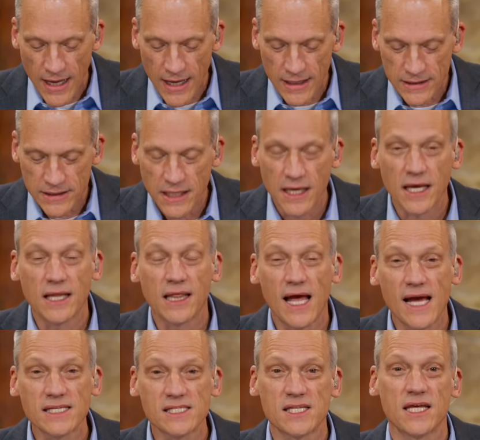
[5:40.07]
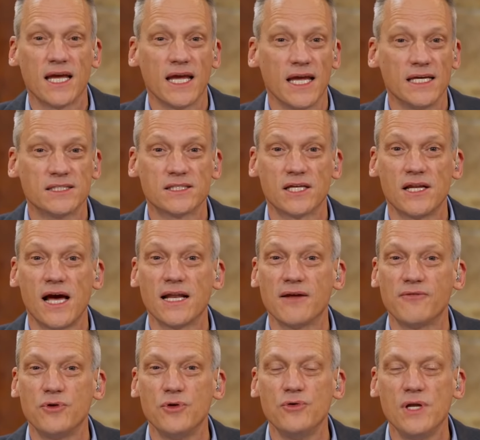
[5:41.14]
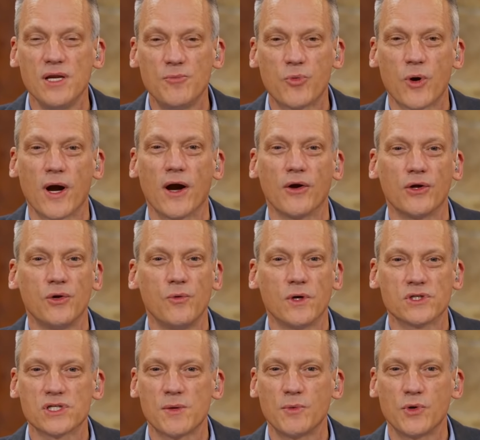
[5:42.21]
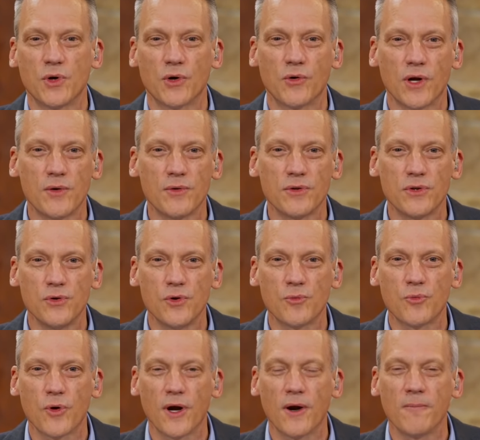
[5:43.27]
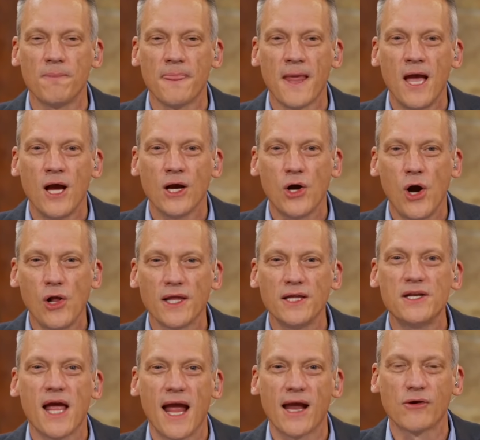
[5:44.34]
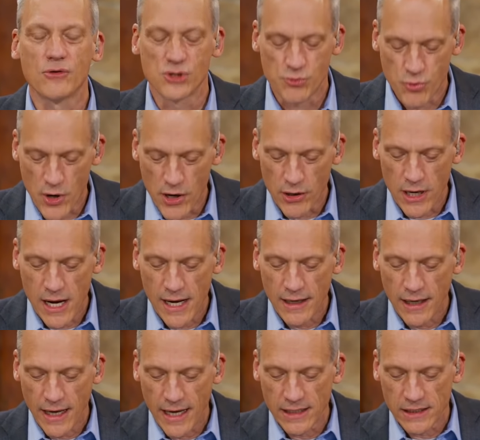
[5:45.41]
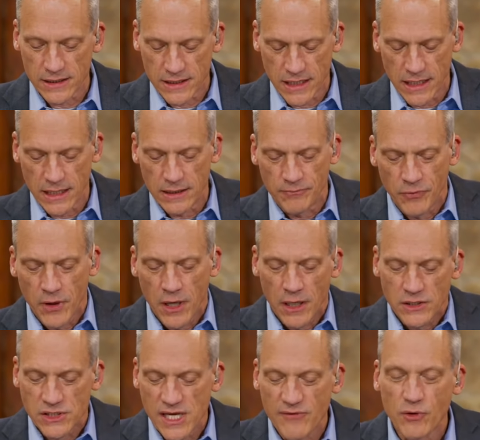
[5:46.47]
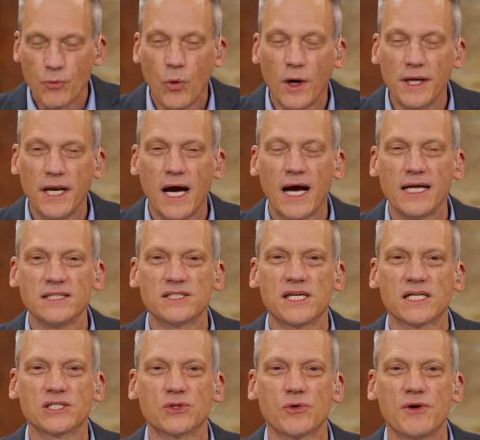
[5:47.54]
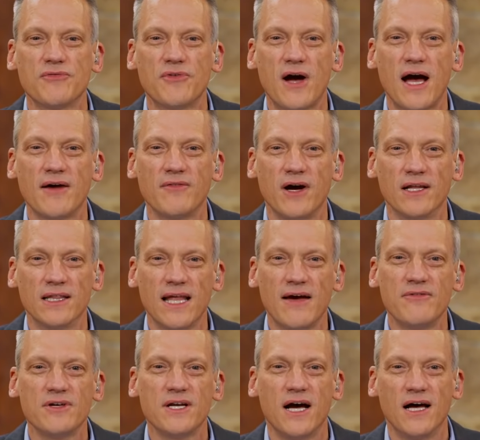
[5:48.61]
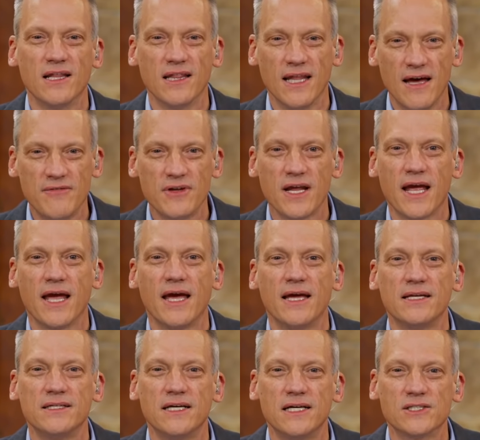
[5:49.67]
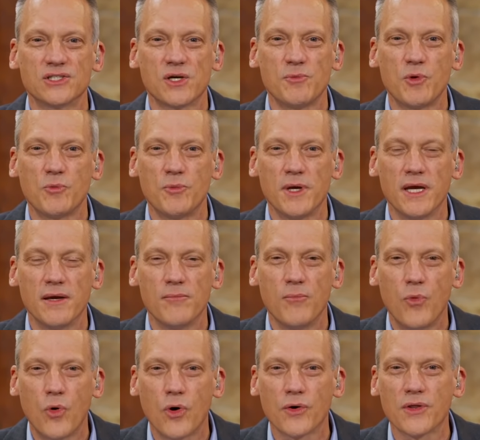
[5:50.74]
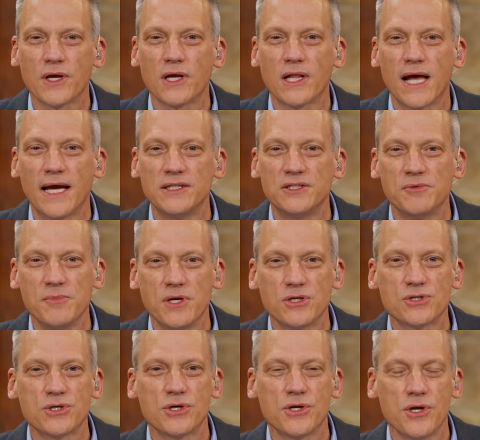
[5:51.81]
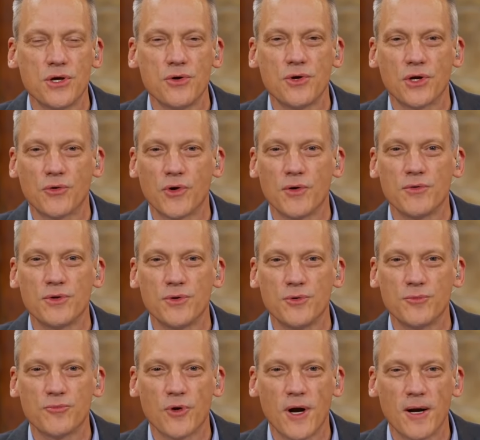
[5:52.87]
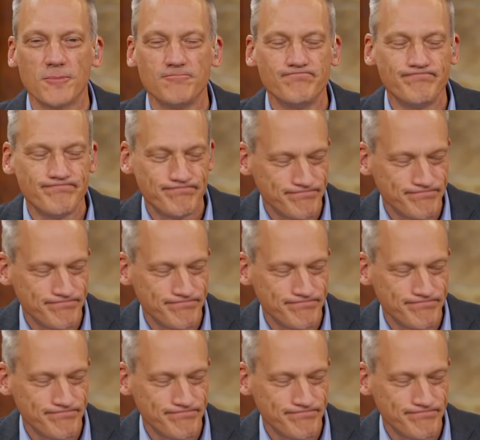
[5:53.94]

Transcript: And last thing is, tonight, if you need prayer, you want someone to agree with you in prayer, call into Andrew's prayer line at 719-635-1111, and someone will be more than glad to minister to you and agree with you in prayer.